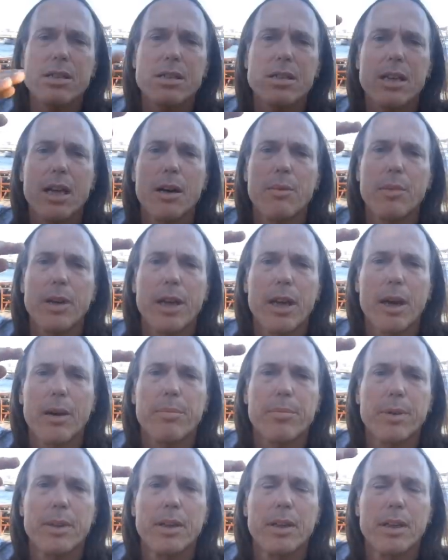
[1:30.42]
is coming
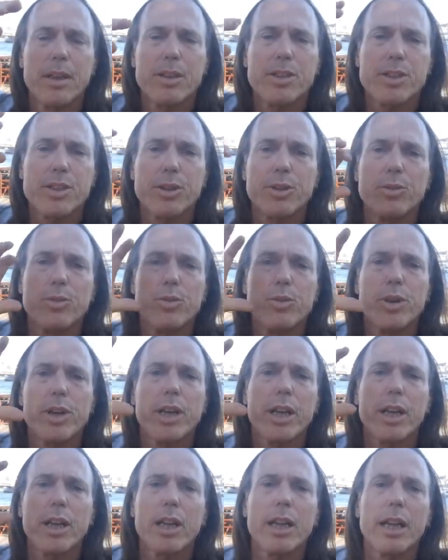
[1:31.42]
up to
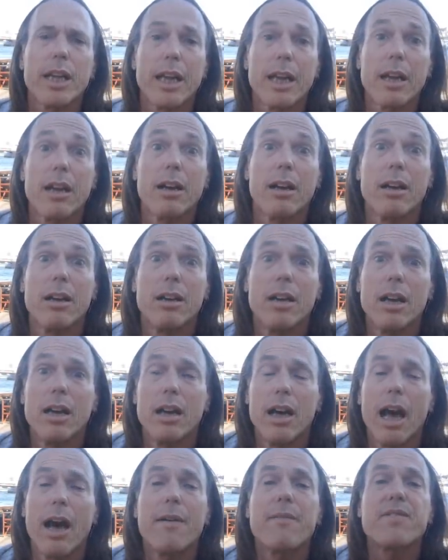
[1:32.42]
really
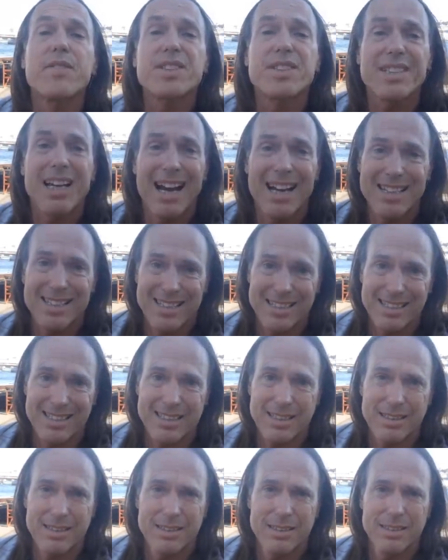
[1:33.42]
emphasize
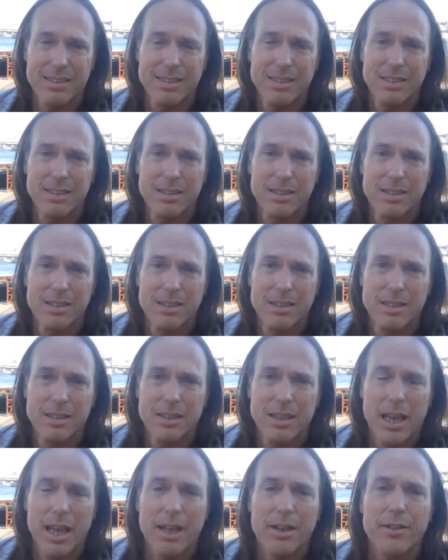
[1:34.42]
it.
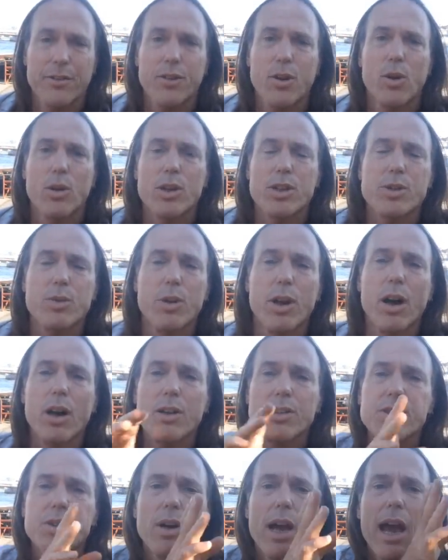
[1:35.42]
And of course, we
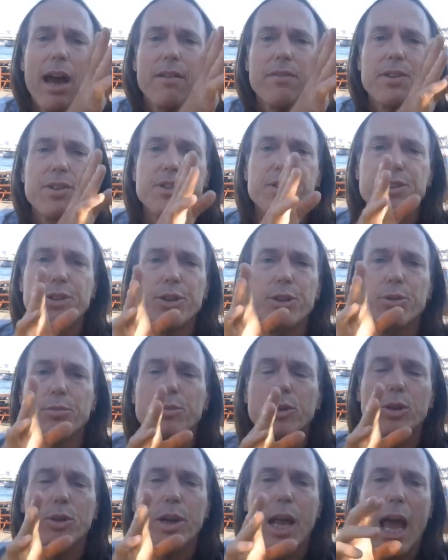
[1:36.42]
also have this new
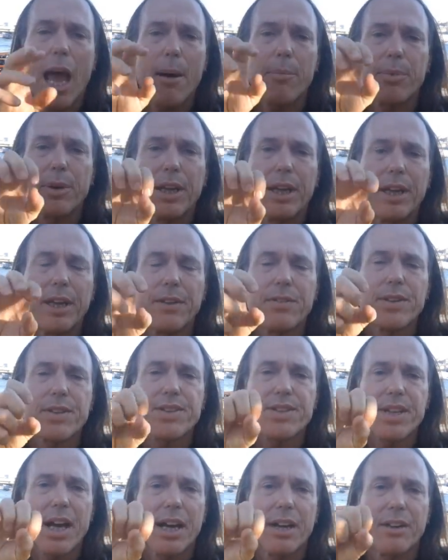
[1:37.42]
moon happening in the
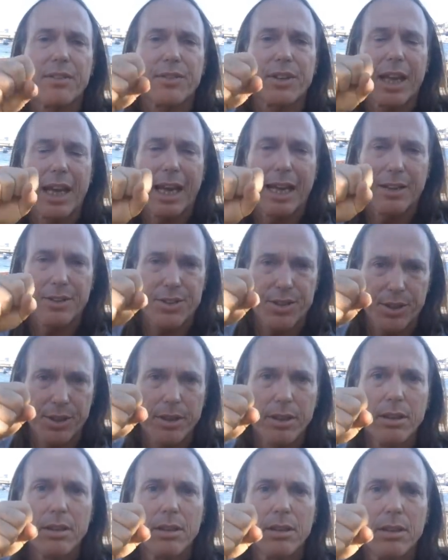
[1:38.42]
sign of
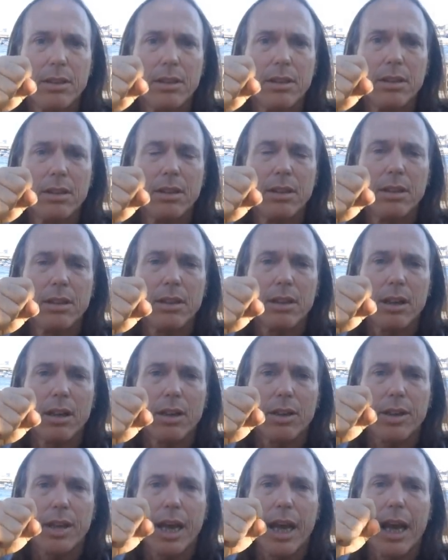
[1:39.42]
Cancer,
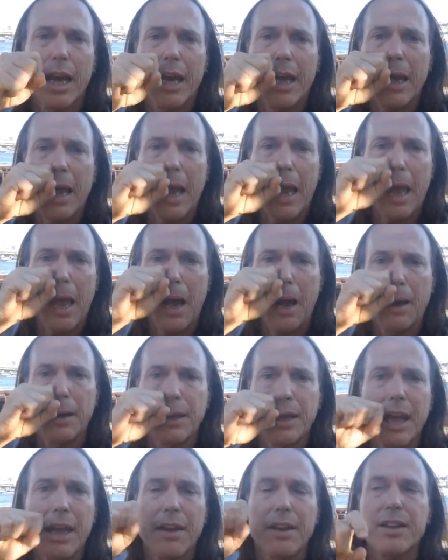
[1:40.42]
okay,
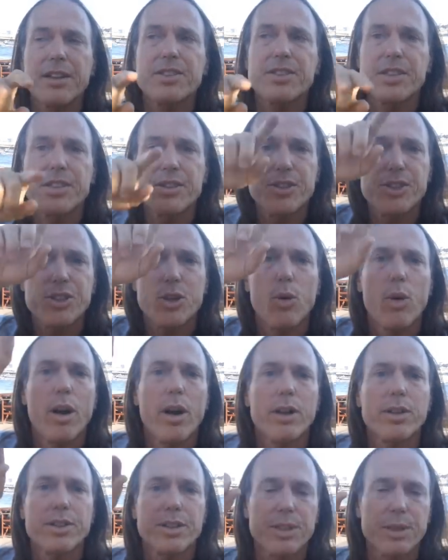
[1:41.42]
and it is in
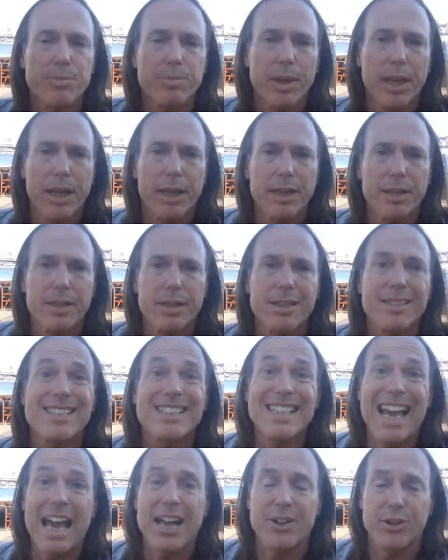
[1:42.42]
square to the planet
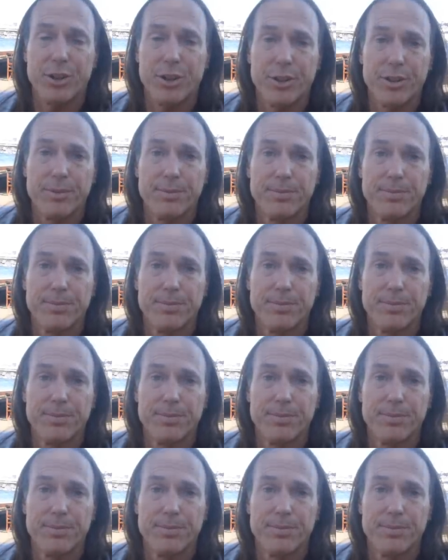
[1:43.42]
Saturn.